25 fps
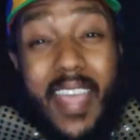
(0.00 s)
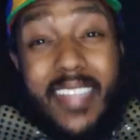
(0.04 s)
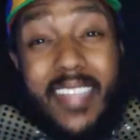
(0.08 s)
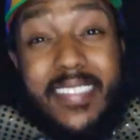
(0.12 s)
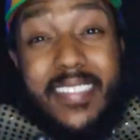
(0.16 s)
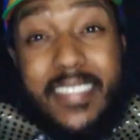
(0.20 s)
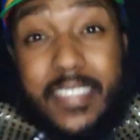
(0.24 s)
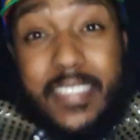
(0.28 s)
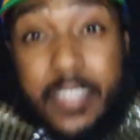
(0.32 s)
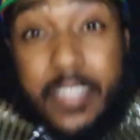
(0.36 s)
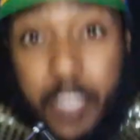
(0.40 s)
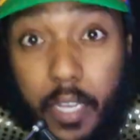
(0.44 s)

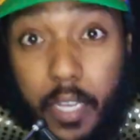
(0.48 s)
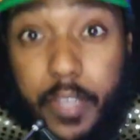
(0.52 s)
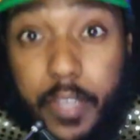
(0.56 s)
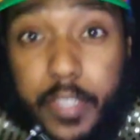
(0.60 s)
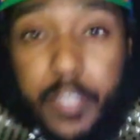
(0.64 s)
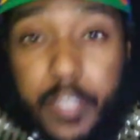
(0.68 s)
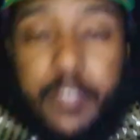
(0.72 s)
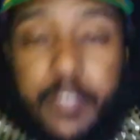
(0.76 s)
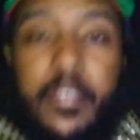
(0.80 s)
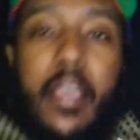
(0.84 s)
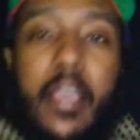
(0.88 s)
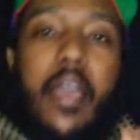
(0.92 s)
And
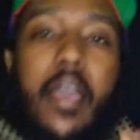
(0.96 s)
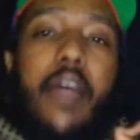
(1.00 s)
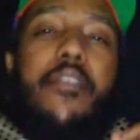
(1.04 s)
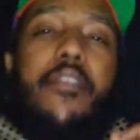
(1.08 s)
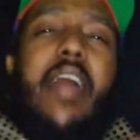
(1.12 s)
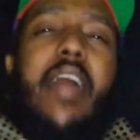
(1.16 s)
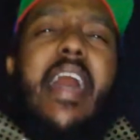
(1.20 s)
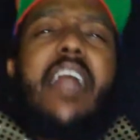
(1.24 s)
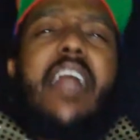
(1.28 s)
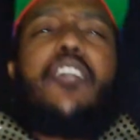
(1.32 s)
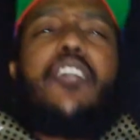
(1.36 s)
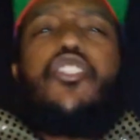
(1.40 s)
studies have
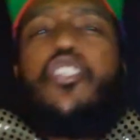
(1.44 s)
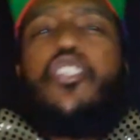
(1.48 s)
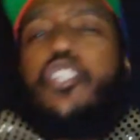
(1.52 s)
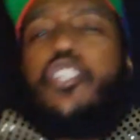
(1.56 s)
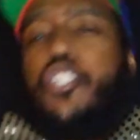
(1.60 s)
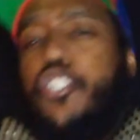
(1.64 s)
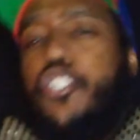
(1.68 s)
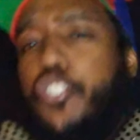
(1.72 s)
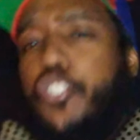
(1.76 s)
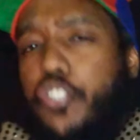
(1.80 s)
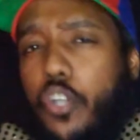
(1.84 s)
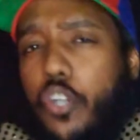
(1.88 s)

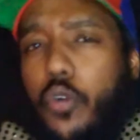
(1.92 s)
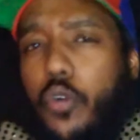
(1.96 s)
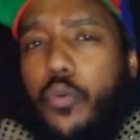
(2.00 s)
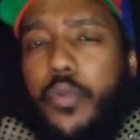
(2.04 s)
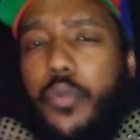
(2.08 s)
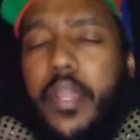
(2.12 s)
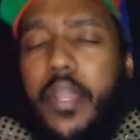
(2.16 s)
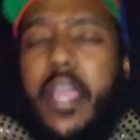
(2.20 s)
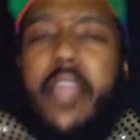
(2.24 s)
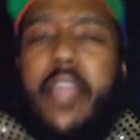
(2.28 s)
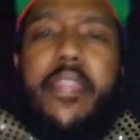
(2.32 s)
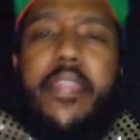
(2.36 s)
actually
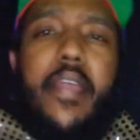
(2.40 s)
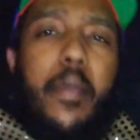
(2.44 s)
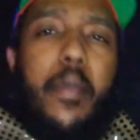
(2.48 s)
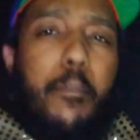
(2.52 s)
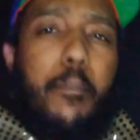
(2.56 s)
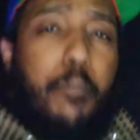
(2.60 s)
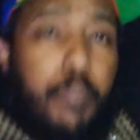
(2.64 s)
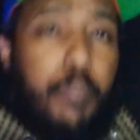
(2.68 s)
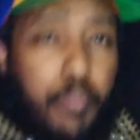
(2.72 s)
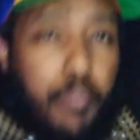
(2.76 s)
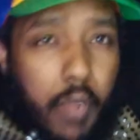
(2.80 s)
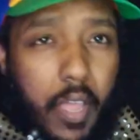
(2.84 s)
shown
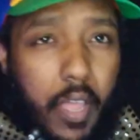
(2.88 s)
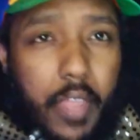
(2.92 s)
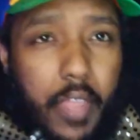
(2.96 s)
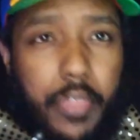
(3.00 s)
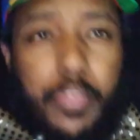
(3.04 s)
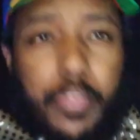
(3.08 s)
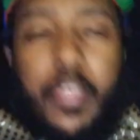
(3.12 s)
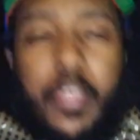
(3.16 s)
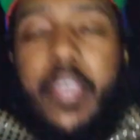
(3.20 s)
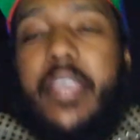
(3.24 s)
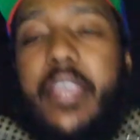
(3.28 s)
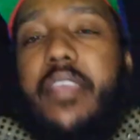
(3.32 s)
that
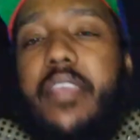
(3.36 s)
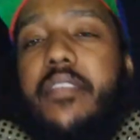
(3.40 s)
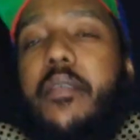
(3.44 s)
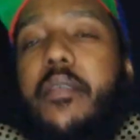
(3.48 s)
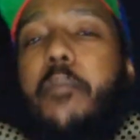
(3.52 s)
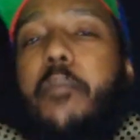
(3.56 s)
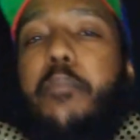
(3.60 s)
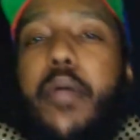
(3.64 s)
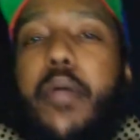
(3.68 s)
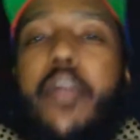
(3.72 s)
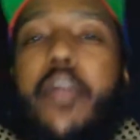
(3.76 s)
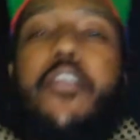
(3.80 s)
breath is a
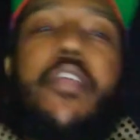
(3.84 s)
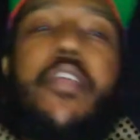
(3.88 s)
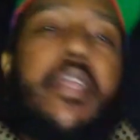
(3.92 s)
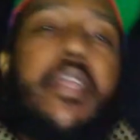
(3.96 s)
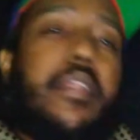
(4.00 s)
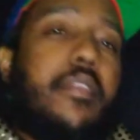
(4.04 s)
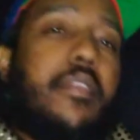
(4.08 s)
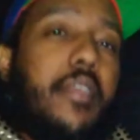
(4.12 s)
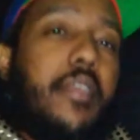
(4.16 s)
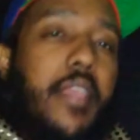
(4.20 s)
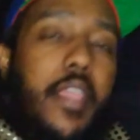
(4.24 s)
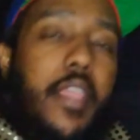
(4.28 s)
better
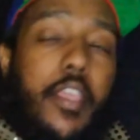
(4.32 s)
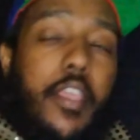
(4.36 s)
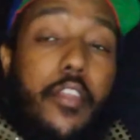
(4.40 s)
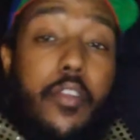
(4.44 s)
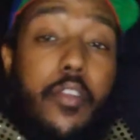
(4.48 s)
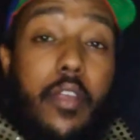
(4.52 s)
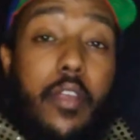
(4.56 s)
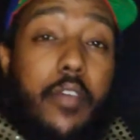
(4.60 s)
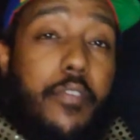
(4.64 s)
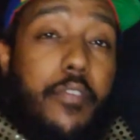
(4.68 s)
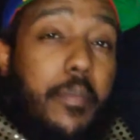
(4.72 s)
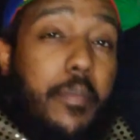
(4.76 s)

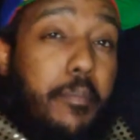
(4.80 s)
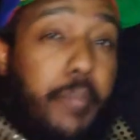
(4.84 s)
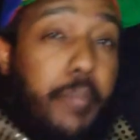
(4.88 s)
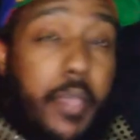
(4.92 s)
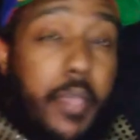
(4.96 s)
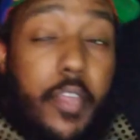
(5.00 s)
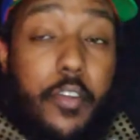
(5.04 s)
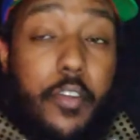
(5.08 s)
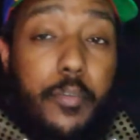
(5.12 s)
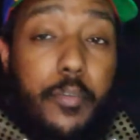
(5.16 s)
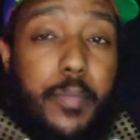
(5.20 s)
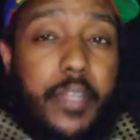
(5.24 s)
indicator of
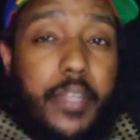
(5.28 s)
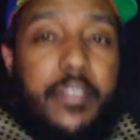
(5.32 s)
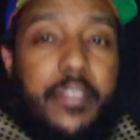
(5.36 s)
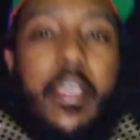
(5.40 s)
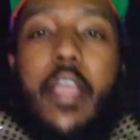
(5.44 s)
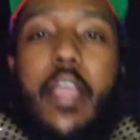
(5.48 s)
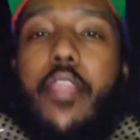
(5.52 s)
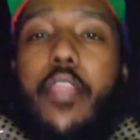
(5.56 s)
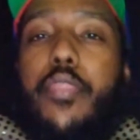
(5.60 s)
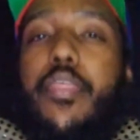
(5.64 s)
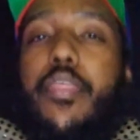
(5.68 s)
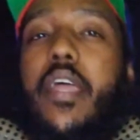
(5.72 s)
impairment
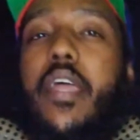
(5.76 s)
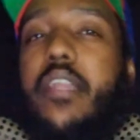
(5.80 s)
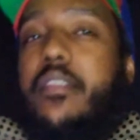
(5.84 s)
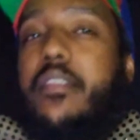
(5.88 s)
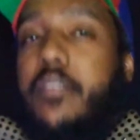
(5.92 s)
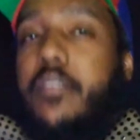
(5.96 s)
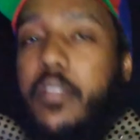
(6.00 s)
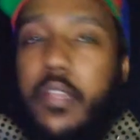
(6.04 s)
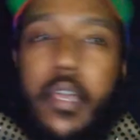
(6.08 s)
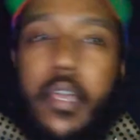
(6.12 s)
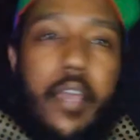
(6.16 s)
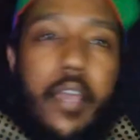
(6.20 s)
than
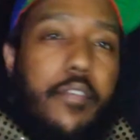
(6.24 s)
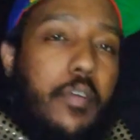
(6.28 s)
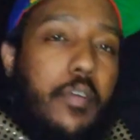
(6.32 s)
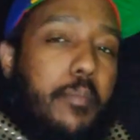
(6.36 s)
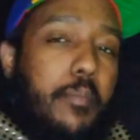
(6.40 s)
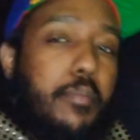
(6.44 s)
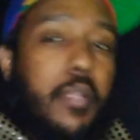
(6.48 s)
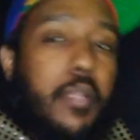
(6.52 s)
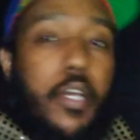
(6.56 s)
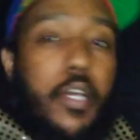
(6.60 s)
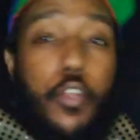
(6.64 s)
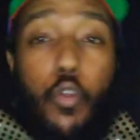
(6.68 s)
saliva,
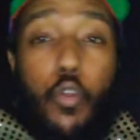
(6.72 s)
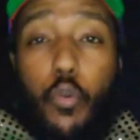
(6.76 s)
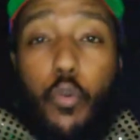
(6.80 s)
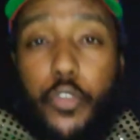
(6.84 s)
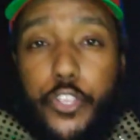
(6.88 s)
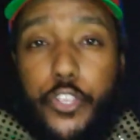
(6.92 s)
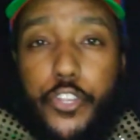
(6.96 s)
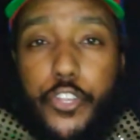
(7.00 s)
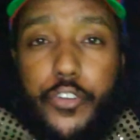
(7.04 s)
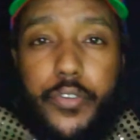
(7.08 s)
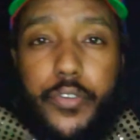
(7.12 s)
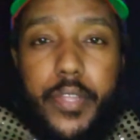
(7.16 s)
blood, or
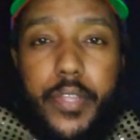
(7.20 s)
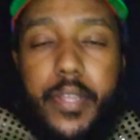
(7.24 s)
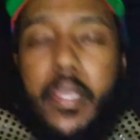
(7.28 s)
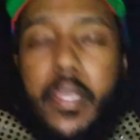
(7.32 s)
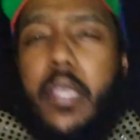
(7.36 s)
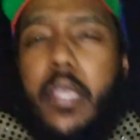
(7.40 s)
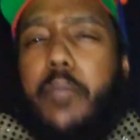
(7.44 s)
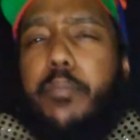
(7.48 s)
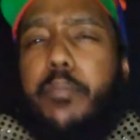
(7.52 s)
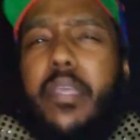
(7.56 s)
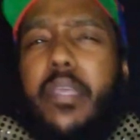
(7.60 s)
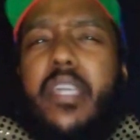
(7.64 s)
urine
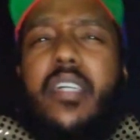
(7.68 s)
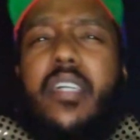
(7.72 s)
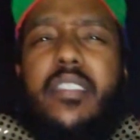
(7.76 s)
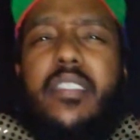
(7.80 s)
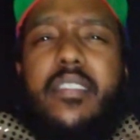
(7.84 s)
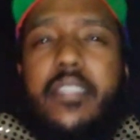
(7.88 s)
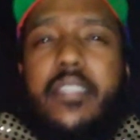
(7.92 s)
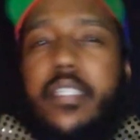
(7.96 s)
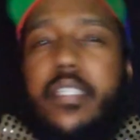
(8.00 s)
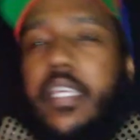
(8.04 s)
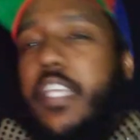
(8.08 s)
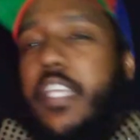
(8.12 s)

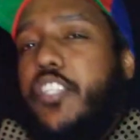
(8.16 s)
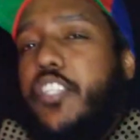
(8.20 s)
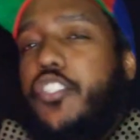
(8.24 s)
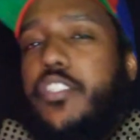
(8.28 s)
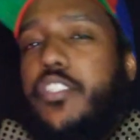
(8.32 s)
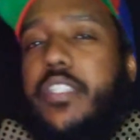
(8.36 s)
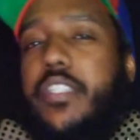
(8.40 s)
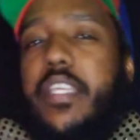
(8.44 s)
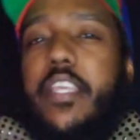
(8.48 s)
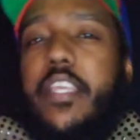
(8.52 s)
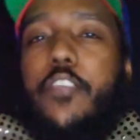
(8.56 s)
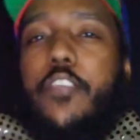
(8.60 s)
because
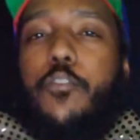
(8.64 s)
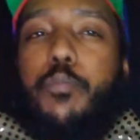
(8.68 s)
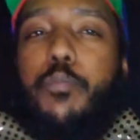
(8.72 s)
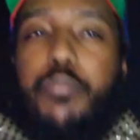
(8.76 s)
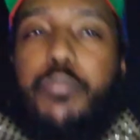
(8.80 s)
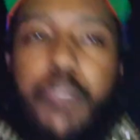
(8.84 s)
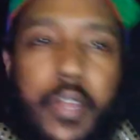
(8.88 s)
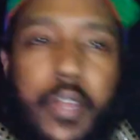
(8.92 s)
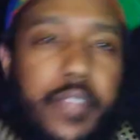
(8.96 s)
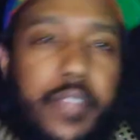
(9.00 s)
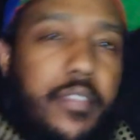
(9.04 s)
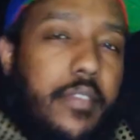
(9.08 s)
THC is
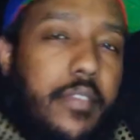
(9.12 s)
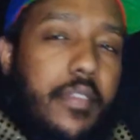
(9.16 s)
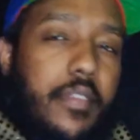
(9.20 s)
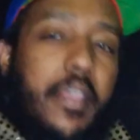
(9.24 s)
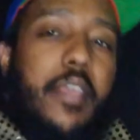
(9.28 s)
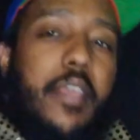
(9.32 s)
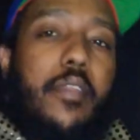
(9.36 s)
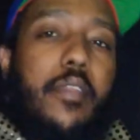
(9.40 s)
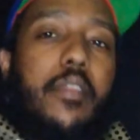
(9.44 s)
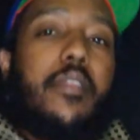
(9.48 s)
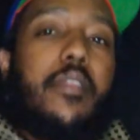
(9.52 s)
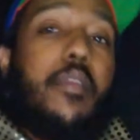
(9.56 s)
present
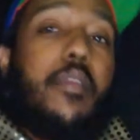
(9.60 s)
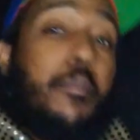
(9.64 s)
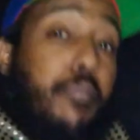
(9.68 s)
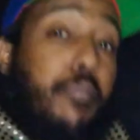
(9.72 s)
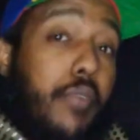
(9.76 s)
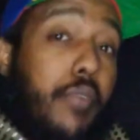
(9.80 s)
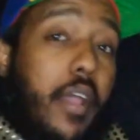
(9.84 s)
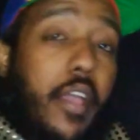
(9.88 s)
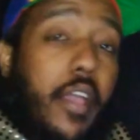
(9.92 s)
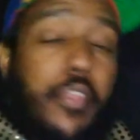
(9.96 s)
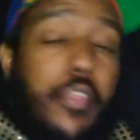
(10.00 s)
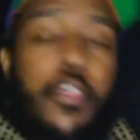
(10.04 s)
in the
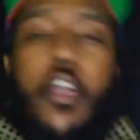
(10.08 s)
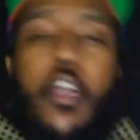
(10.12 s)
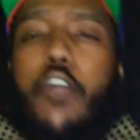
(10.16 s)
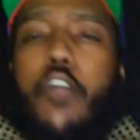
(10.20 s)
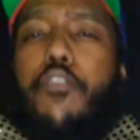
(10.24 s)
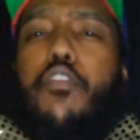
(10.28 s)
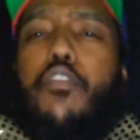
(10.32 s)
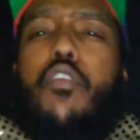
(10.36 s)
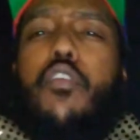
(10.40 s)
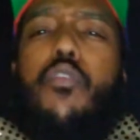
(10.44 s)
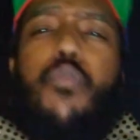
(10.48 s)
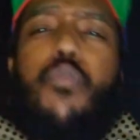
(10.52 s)
breath
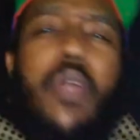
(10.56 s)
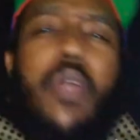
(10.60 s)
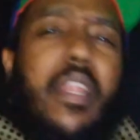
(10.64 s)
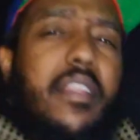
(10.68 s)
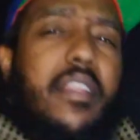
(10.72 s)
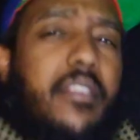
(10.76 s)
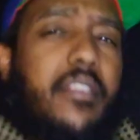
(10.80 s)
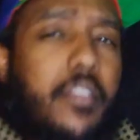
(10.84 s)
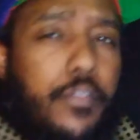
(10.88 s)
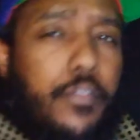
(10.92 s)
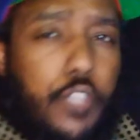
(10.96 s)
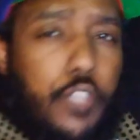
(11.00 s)
for a
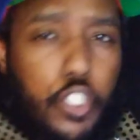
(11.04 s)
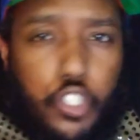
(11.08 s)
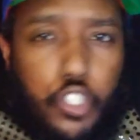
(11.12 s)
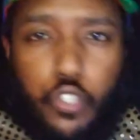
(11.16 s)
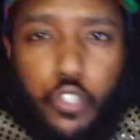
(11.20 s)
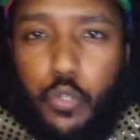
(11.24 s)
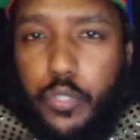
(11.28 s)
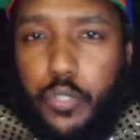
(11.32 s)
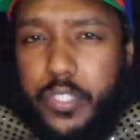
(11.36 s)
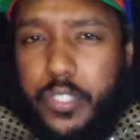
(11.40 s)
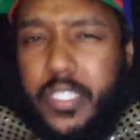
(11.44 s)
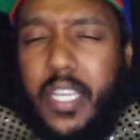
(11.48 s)
relatively
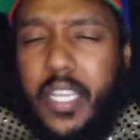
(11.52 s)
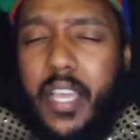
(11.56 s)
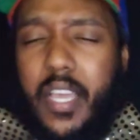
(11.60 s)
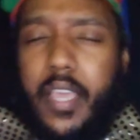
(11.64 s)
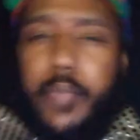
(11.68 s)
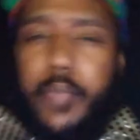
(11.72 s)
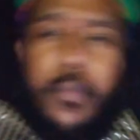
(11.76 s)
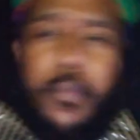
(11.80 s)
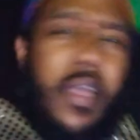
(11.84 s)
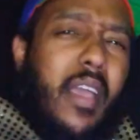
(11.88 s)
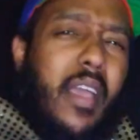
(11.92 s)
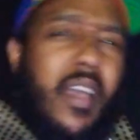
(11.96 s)
short
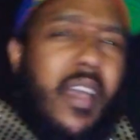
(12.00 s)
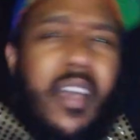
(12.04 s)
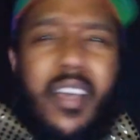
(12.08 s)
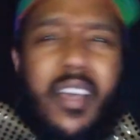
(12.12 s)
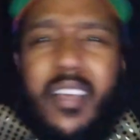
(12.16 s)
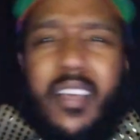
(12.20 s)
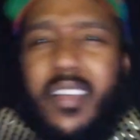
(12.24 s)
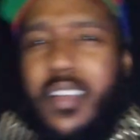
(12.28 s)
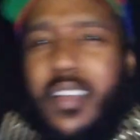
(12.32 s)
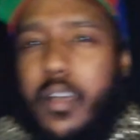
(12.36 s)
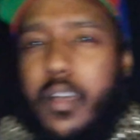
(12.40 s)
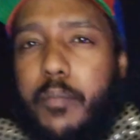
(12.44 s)
time,
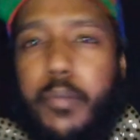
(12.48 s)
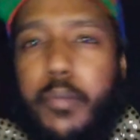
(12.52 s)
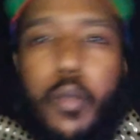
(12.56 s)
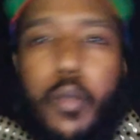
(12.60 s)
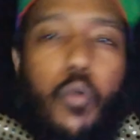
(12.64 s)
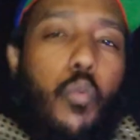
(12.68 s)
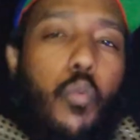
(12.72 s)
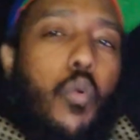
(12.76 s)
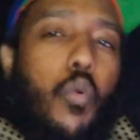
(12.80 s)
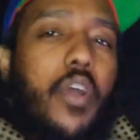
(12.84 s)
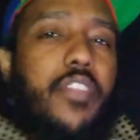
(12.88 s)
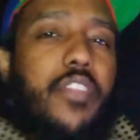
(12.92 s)
uh,
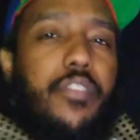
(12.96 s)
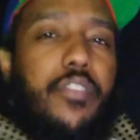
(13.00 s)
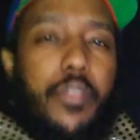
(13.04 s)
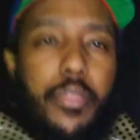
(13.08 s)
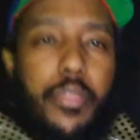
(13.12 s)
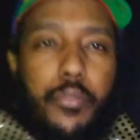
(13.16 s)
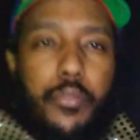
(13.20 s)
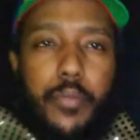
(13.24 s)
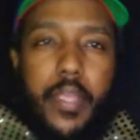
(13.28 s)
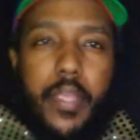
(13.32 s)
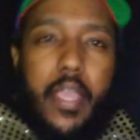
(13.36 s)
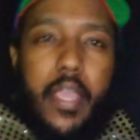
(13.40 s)
about one to
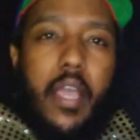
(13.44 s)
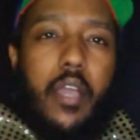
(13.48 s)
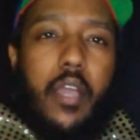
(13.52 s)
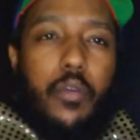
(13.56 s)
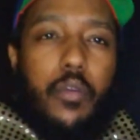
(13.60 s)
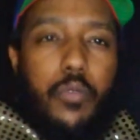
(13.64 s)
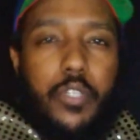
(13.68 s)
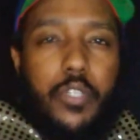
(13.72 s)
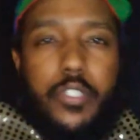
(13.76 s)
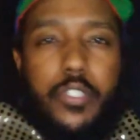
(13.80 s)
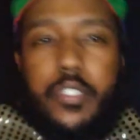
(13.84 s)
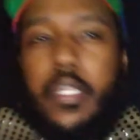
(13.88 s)
three
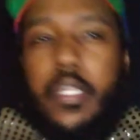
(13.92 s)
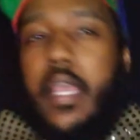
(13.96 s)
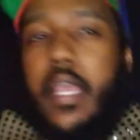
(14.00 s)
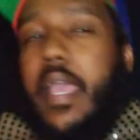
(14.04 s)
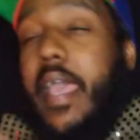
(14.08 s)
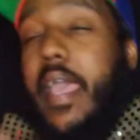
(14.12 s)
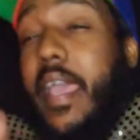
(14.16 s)
hours.